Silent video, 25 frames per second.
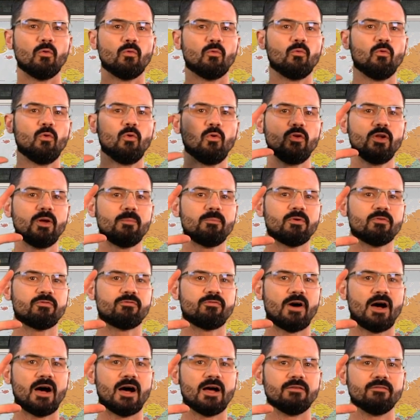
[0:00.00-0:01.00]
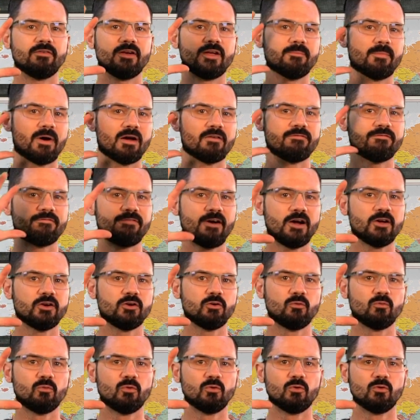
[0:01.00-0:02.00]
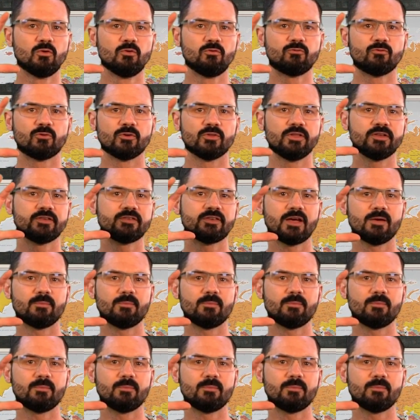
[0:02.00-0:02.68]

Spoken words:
Rule number 5, and my final rule for this